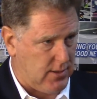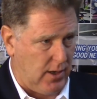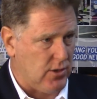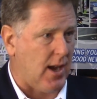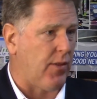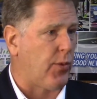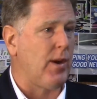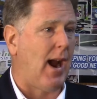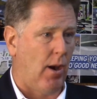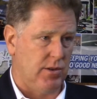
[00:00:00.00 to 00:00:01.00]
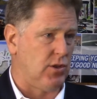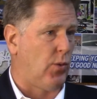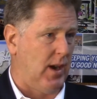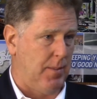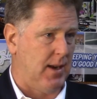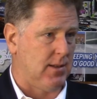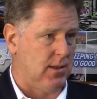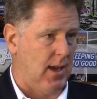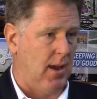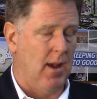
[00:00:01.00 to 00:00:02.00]
So you're talking 3 hours and 20 minutes
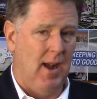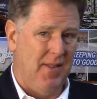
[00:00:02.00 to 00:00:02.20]
a day.